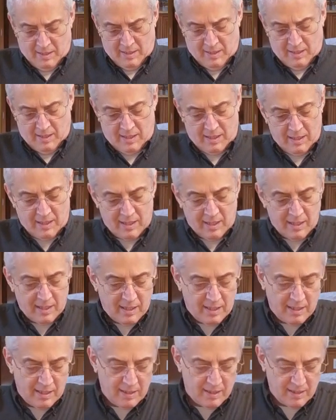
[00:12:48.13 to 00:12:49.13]

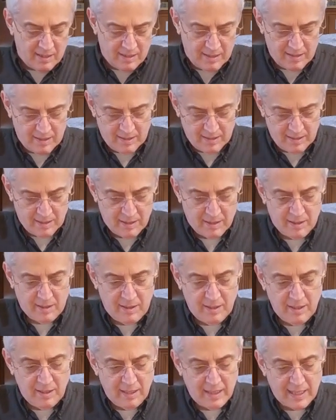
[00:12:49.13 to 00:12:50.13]
The
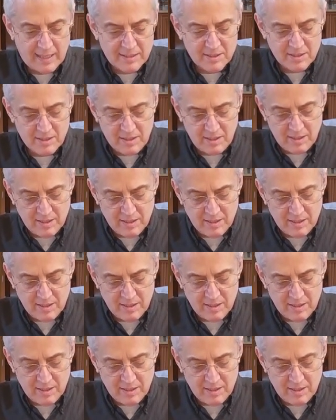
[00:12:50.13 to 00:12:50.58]
next